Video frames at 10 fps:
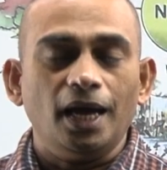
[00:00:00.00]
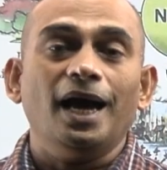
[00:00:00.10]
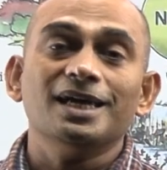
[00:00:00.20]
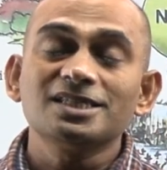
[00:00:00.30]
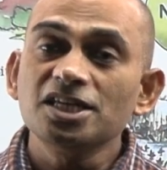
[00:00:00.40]

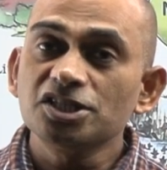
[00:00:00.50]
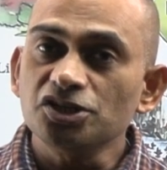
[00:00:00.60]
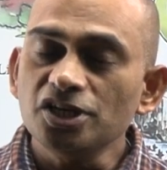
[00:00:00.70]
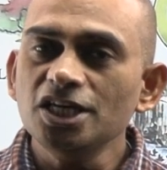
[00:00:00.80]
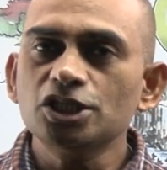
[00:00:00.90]
As his
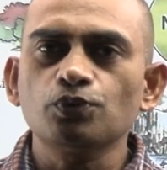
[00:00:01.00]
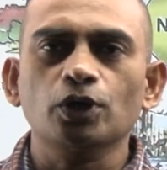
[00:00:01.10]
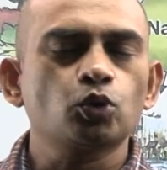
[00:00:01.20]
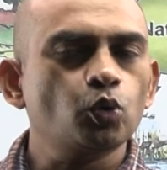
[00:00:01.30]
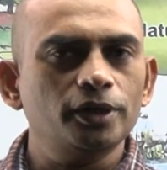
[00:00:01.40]
needs
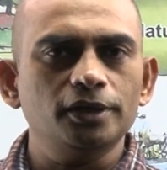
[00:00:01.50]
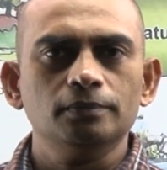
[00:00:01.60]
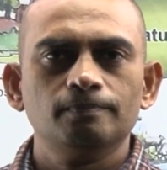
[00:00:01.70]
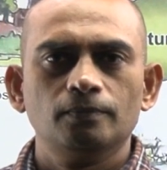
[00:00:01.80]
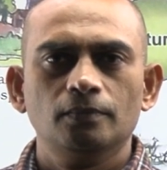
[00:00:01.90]
were
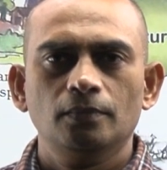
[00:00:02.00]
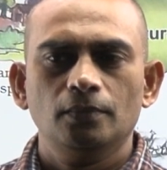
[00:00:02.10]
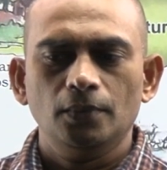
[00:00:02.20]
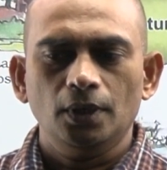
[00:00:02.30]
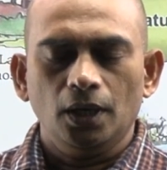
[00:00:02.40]
growing,
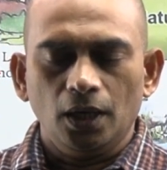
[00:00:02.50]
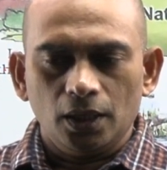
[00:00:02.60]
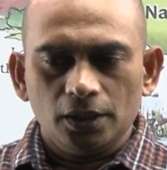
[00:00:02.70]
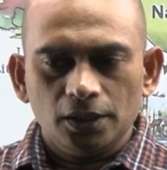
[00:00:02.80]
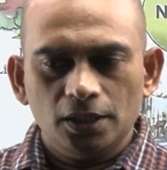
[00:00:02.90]

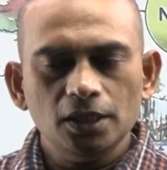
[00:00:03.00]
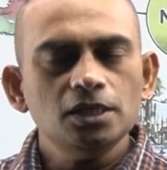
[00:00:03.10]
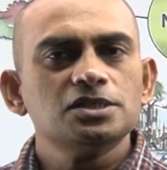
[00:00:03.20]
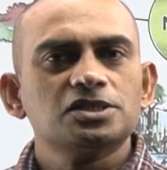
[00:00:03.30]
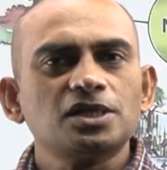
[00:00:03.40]

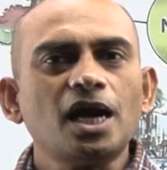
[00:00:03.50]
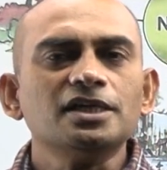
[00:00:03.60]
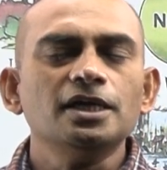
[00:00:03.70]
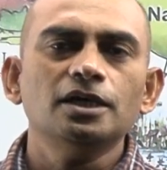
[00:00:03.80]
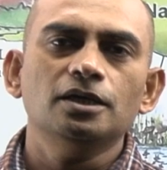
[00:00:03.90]
he
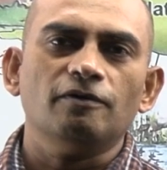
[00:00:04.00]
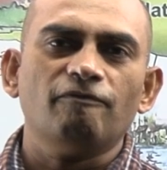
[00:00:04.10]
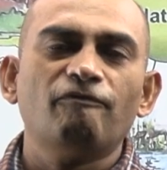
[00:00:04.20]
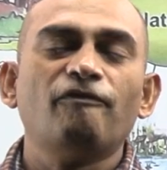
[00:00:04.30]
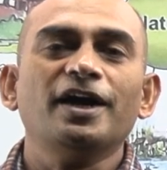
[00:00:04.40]
started
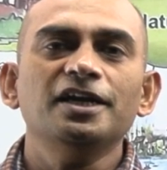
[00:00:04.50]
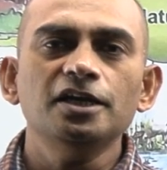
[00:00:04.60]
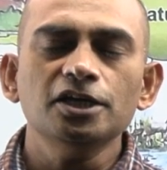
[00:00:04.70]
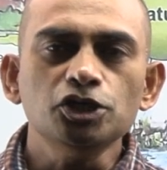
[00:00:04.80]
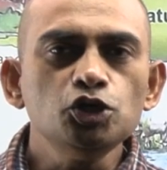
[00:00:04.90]

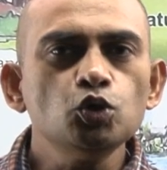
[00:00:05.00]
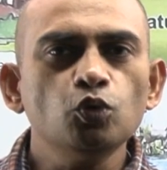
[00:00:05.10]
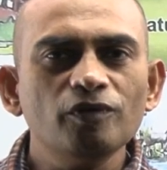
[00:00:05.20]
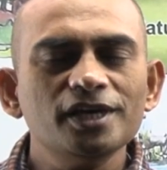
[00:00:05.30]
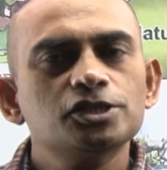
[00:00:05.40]
finding new
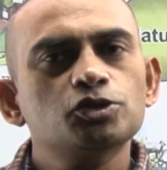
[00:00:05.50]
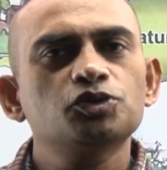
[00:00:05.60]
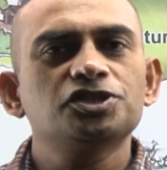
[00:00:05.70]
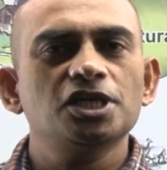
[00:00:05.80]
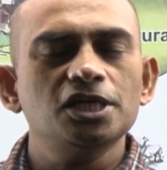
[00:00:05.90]
ways
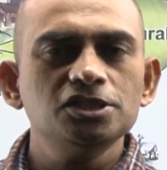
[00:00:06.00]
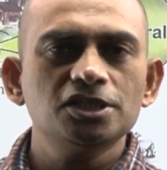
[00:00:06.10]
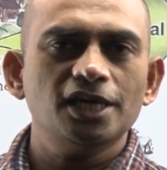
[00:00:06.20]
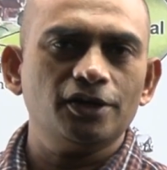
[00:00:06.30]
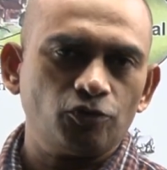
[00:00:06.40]
to change
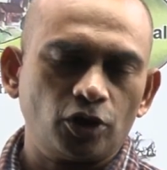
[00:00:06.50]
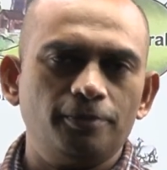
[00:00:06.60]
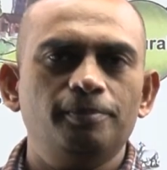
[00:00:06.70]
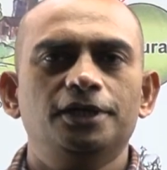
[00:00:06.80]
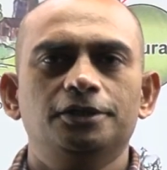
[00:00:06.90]
the
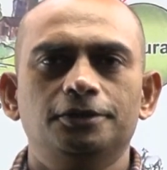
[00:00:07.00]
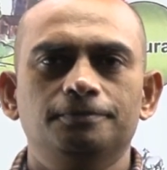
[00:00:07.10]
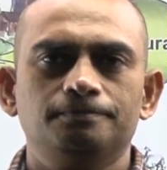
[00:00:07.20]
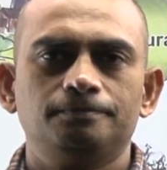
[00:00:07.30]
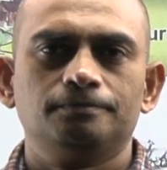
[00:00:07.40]
environment,
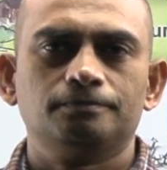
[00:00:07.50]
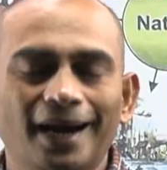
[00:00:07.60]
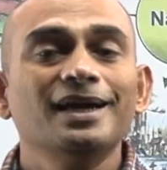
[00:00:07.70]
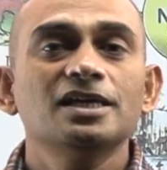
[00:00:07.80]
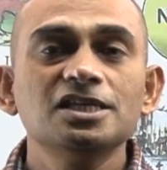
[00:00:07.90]

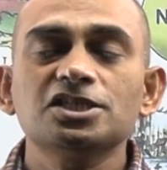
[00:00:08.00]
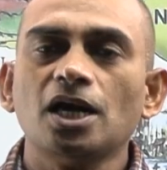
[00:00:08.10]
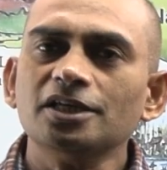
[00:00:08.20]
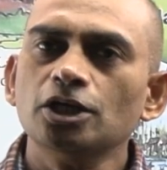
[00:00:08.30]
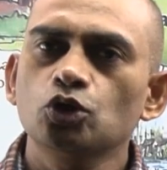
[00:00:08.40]
and he
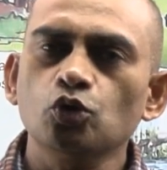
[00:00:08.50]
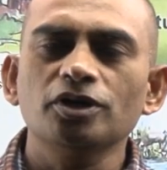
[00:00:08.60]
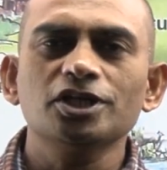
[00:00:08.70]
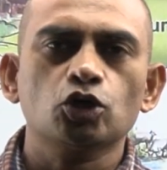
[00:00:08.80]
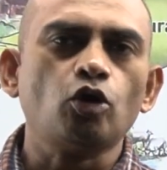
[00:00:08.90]
started
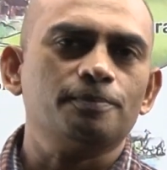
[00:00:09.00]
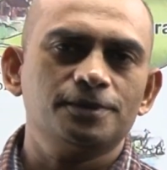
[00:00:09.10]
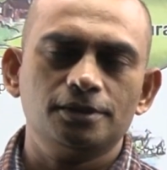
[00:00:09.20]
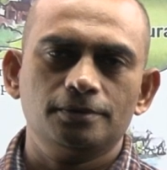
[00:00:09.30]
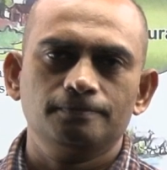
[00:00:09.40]
growing
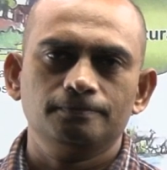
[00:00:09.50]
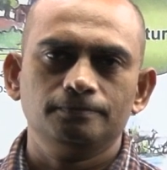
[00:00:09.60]
crops,